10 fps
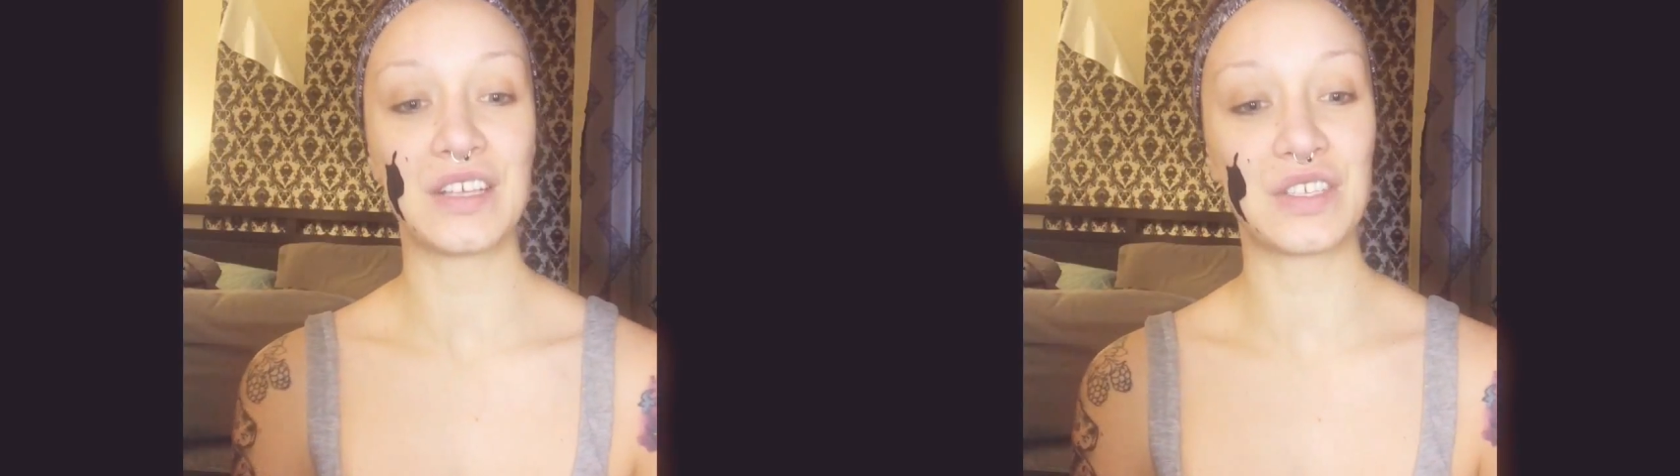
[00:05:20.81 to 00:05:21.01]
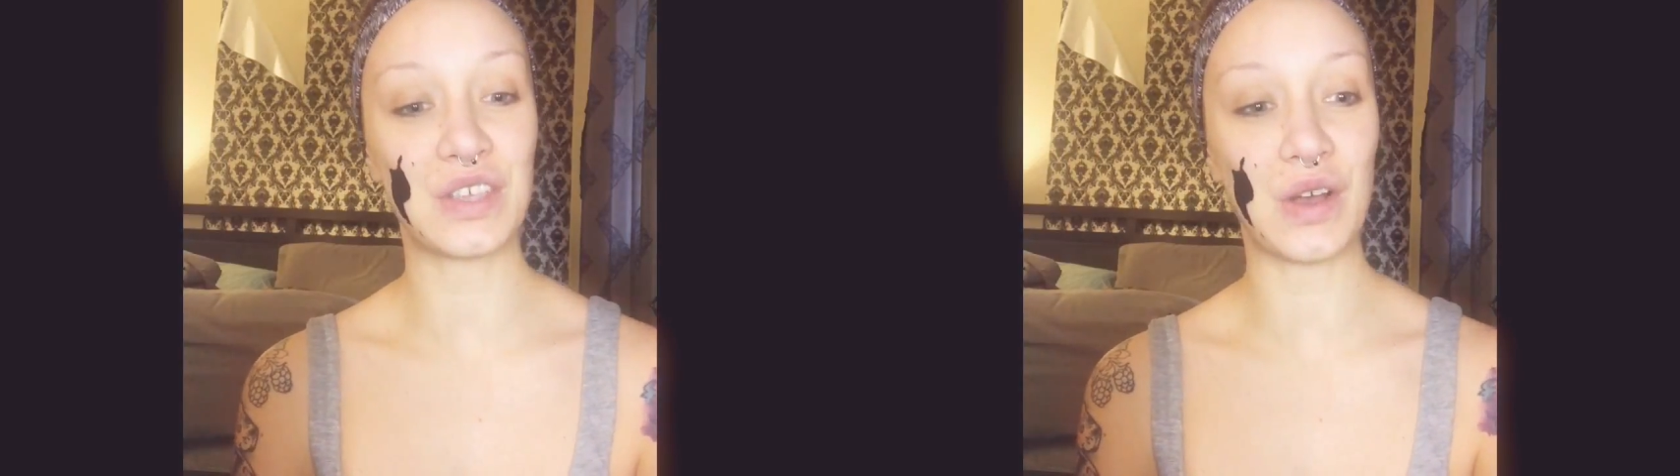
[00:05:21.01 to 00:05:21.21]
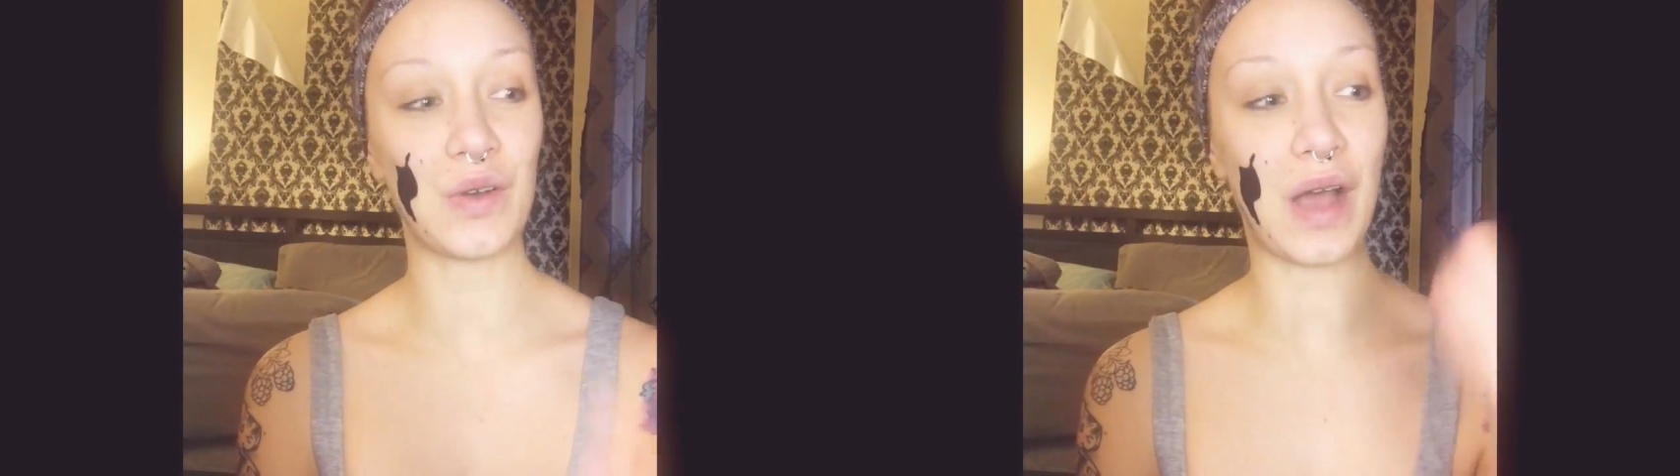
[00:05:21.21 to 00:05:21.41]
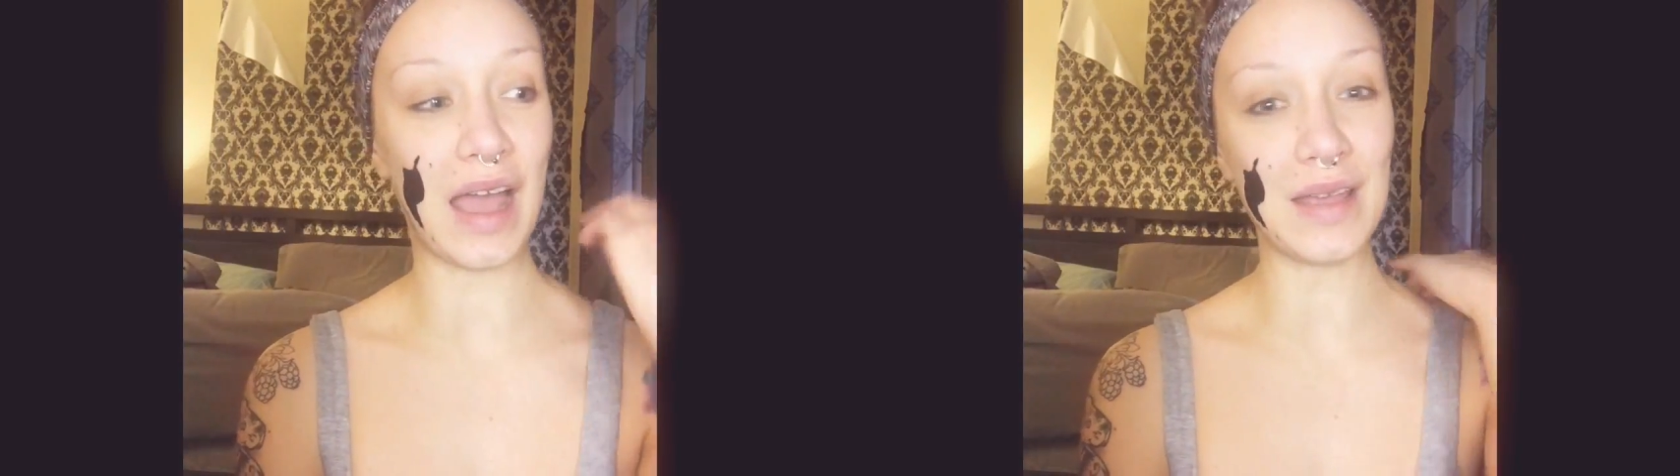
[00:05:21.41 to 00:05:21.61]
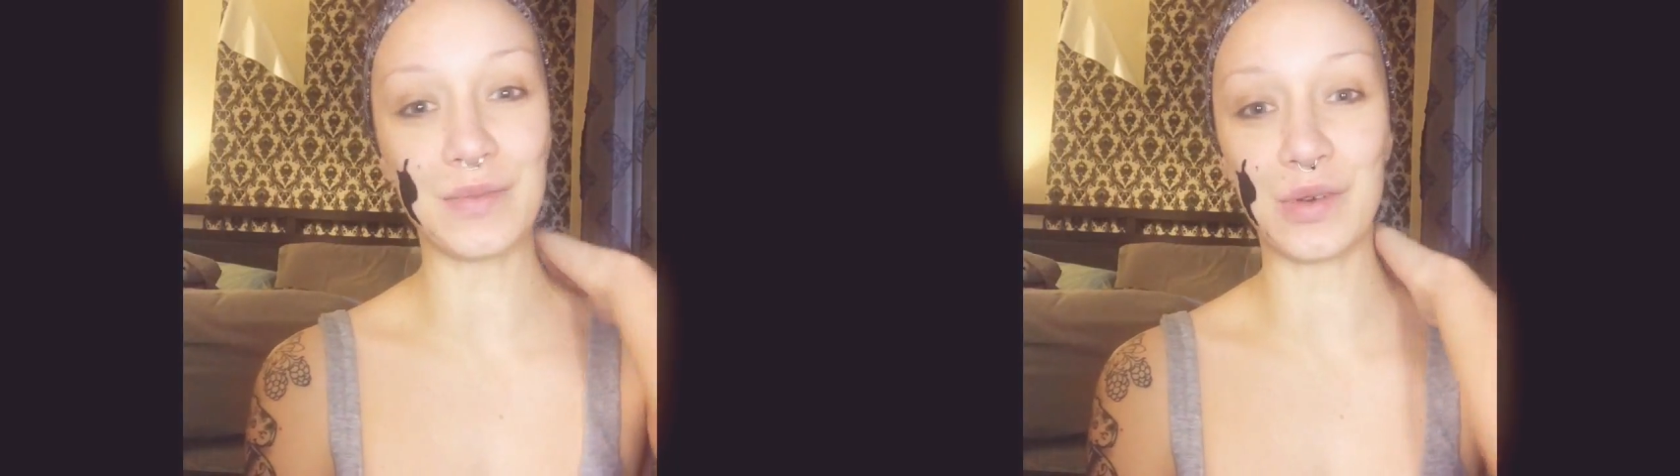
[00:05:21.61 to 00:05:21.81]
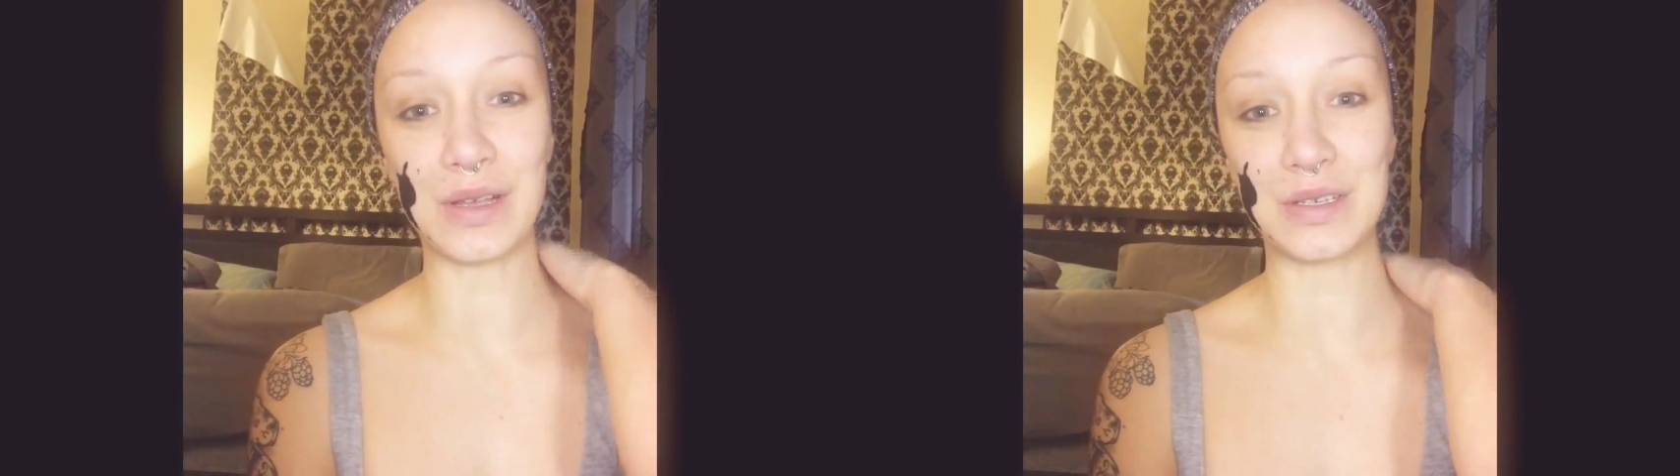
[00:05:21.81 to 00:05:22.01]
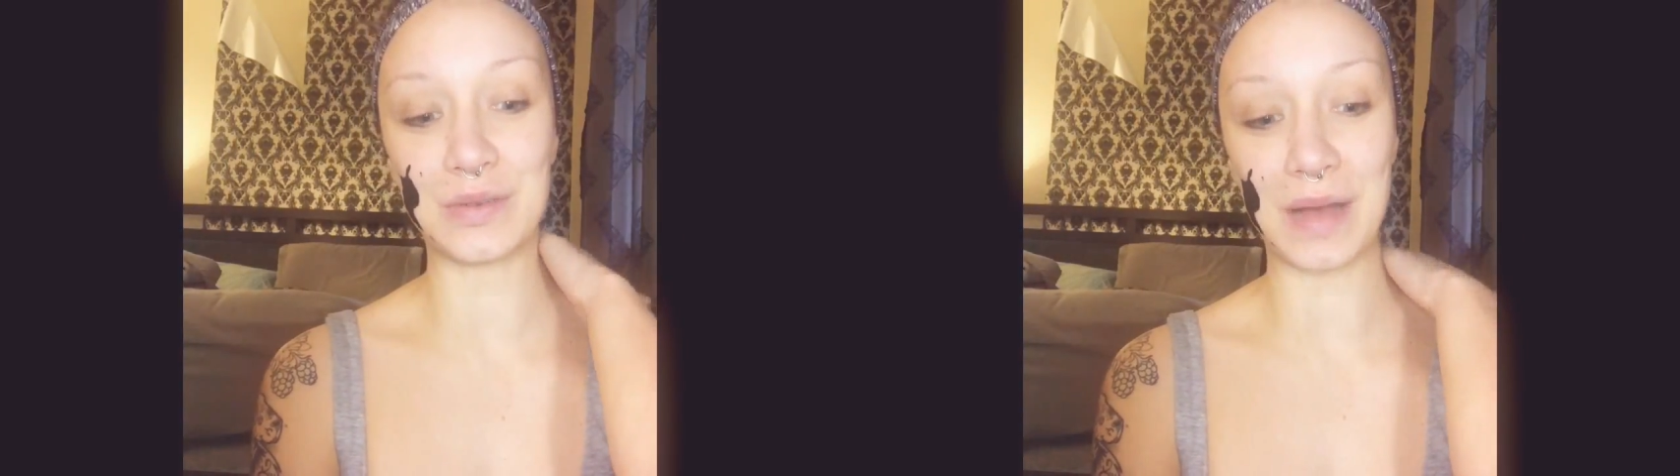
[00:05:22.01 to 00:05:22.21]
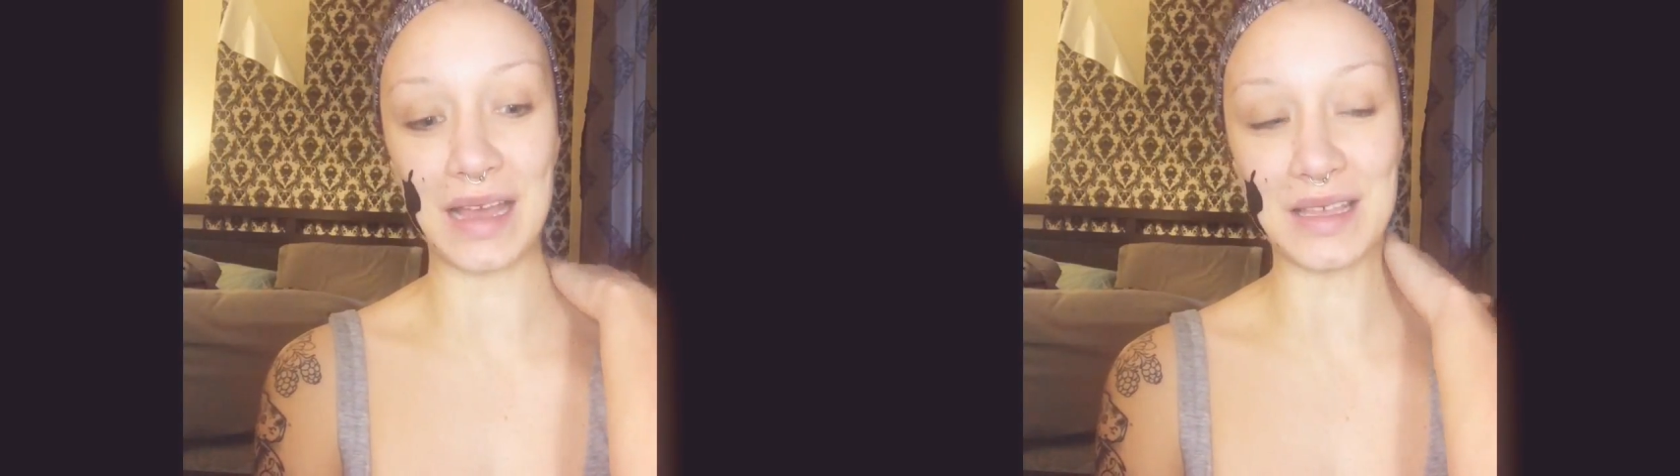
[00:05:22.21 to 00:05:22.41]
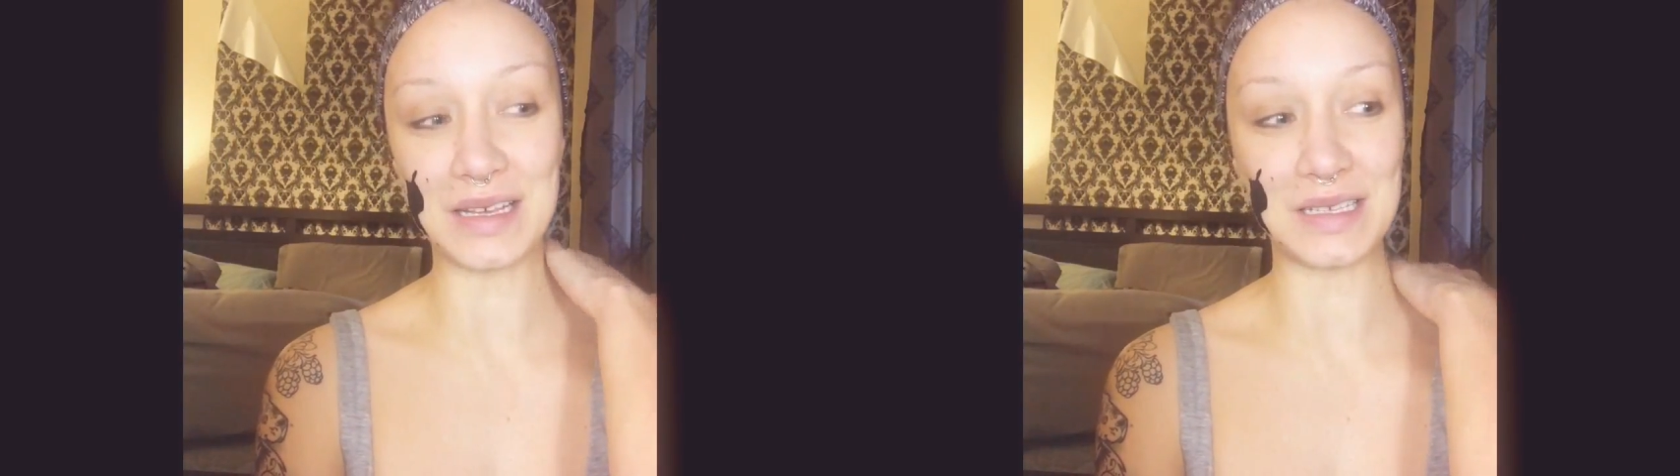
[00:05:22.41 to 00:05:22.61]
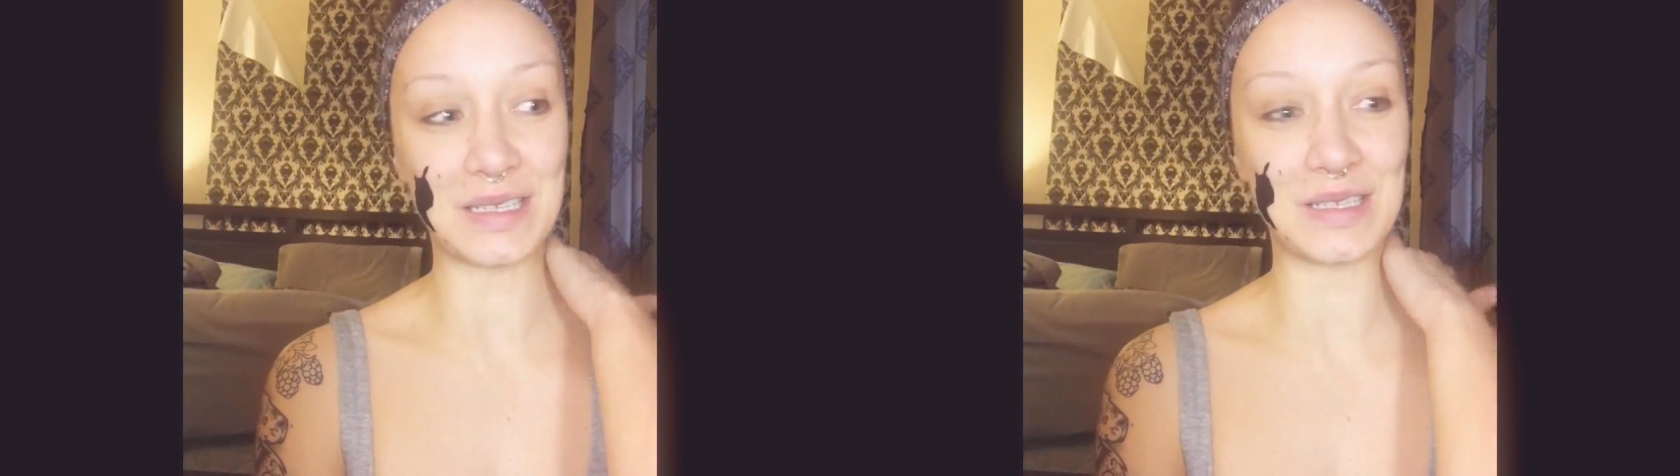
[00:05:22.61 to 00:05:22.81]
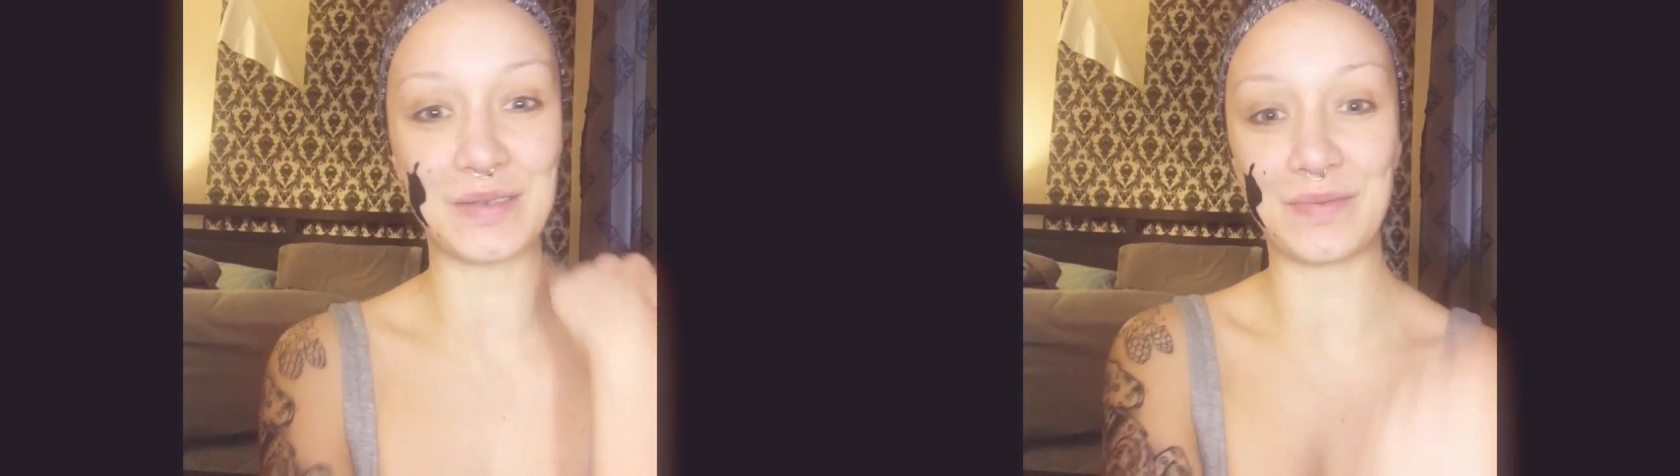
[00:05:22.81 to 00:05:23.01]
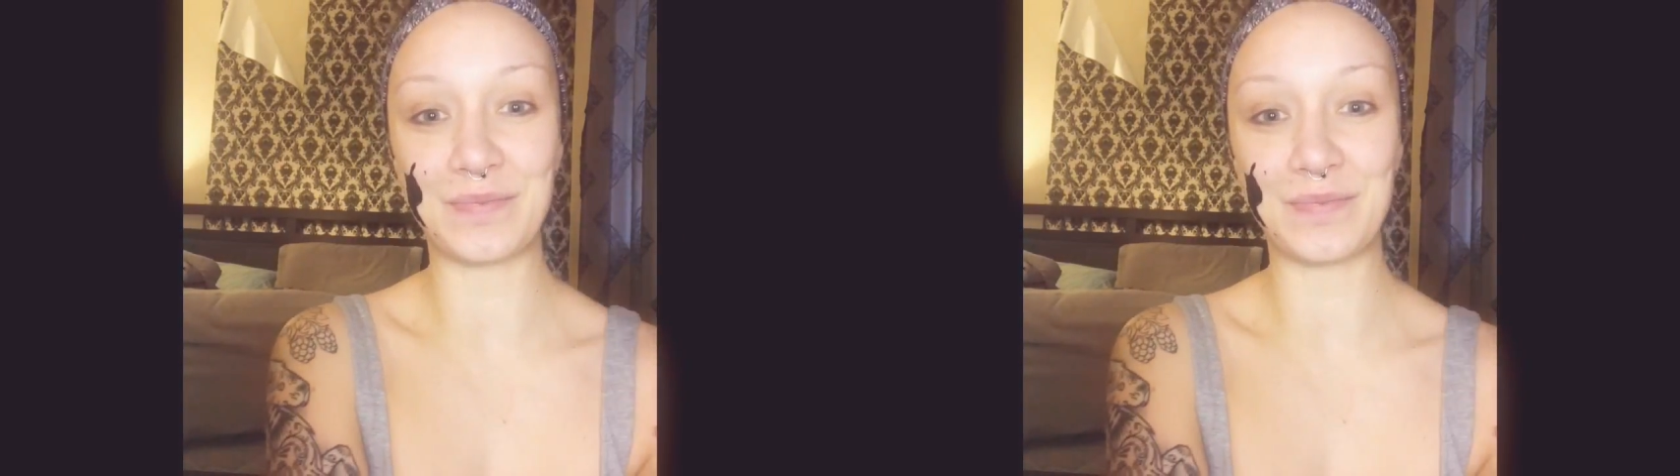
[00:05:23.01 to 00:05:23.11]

So I am going to buy this